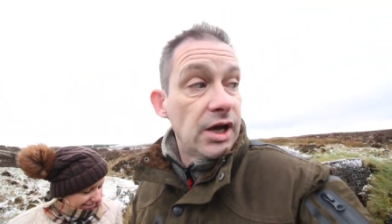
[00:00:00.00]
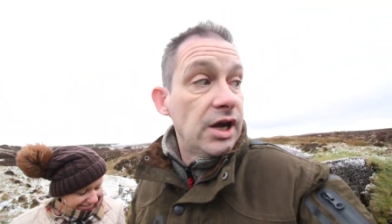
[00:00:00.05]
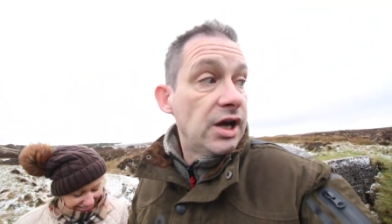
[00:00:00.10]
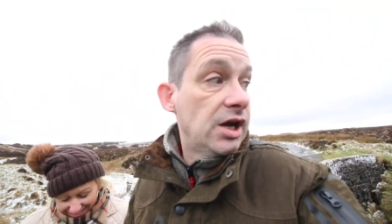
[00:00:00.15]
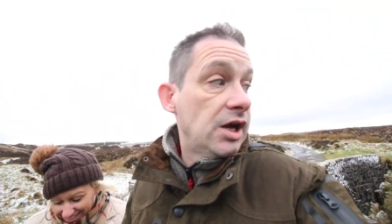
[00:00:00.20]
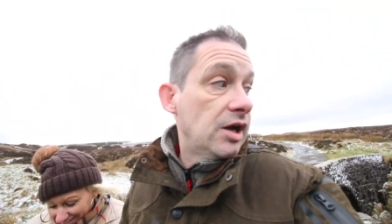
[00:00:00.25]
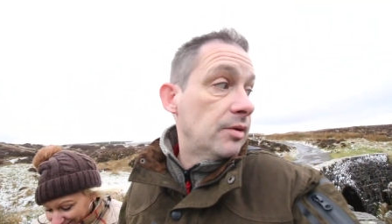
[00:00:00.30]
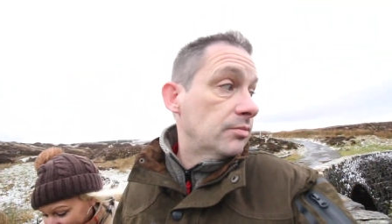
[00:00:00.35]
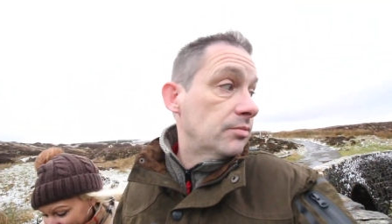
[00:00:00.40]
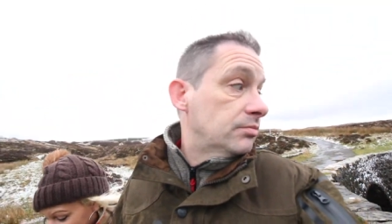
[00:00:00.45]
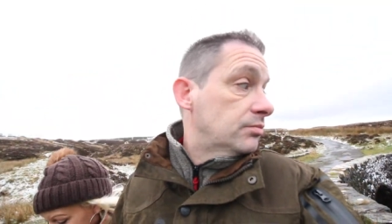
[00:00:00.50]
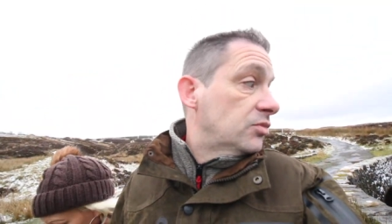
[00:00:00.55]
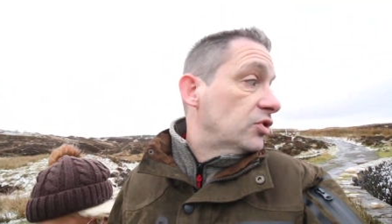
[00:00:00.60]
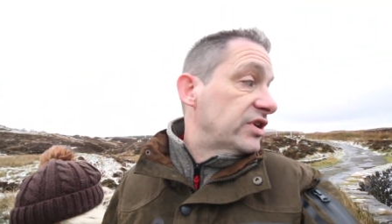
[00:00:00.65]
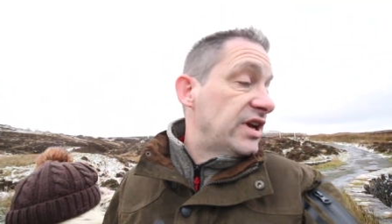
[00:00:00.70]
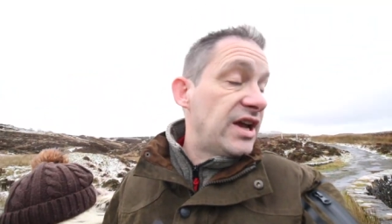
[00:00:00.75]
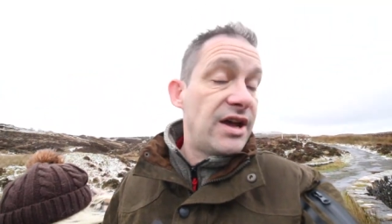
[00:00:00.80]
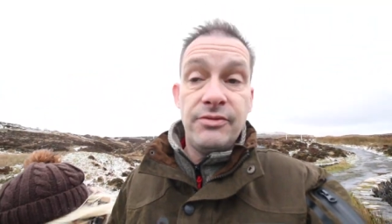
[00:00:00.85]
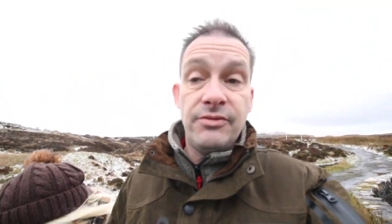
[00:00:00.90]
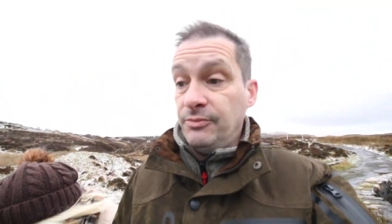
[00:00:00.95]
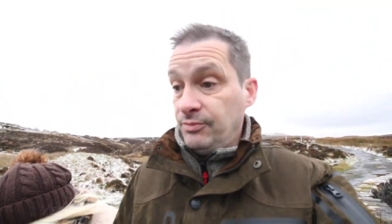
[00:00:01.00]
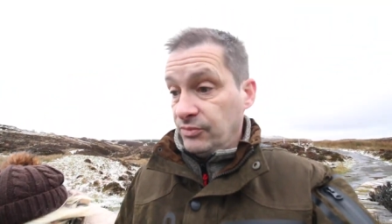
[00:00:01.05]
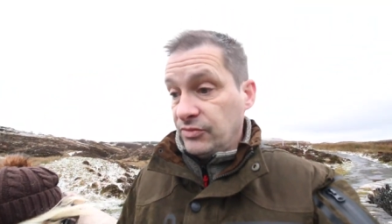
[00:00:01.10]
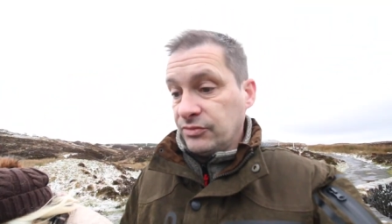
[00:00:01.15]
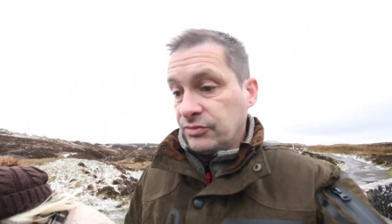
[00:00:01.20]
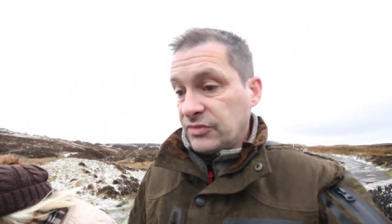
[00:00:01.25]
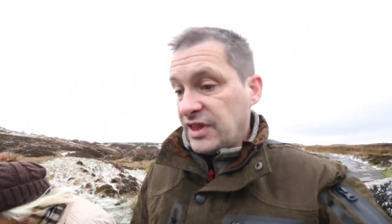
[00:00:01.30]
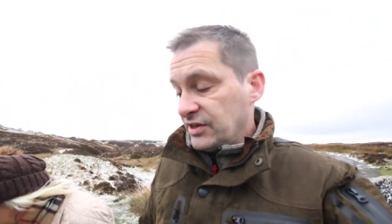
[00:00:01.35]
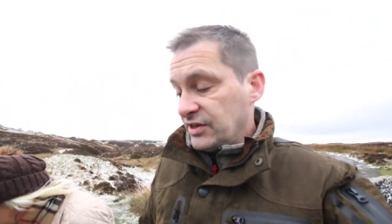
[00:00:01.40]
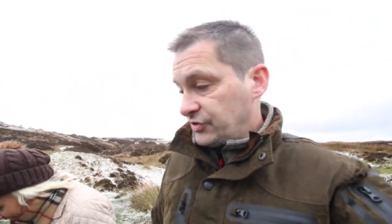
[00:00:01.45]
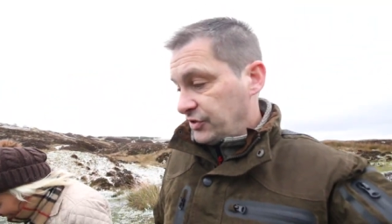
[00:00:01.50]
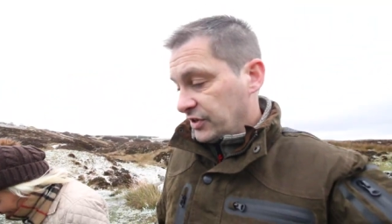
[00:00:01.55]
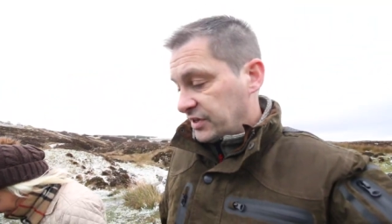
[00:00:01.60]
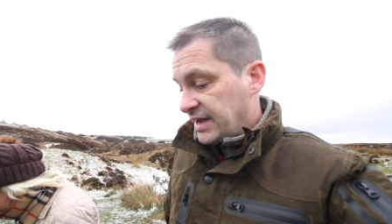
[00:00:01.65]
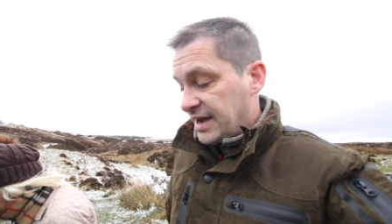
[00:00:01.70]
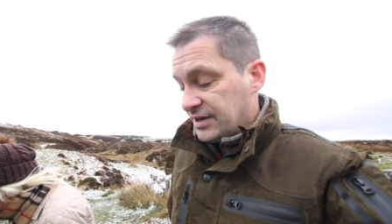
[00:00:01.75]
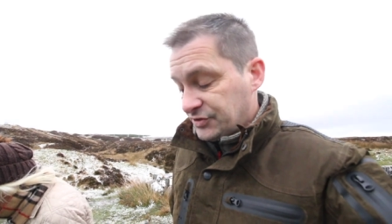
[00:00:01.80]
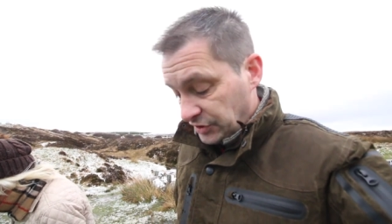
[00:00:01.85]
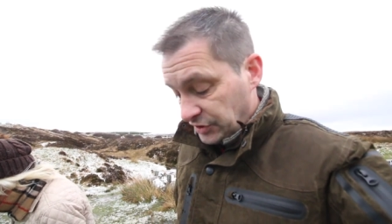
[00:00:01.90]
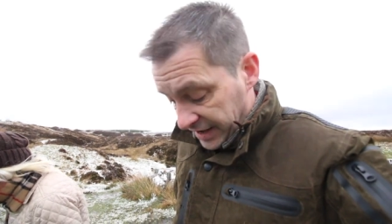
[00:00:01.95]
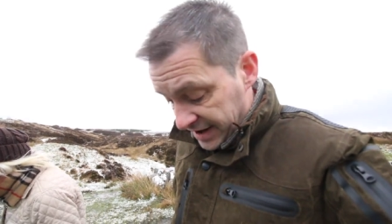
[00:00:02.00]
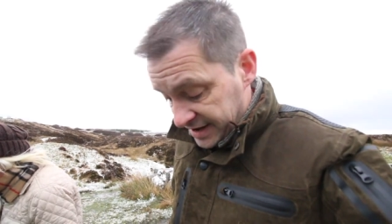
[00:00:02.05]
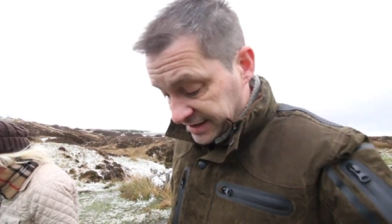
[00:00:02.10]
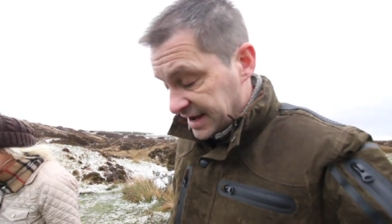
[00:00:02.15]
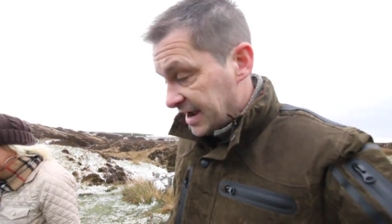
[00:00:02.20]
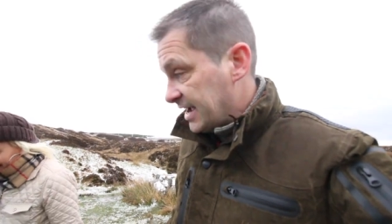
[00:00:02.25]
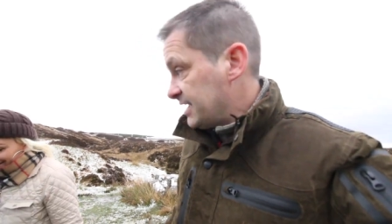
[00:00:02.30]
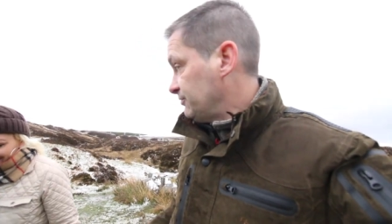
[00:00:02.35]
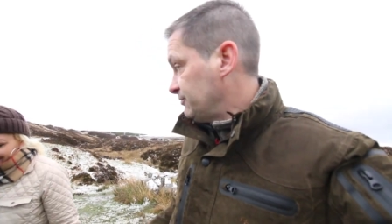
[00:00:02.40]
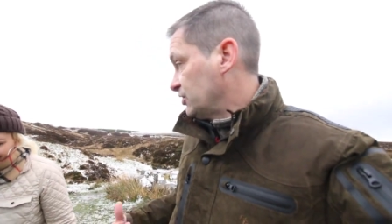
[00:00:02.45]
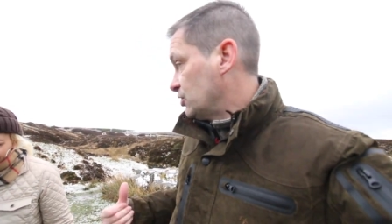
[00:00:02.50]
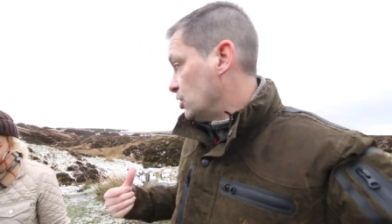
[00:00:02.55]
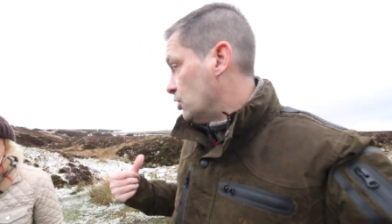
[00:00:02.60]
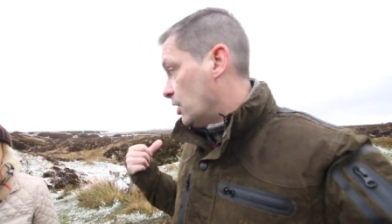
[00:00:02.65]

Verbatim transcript: Um, but yeah, that's the castle. I can't even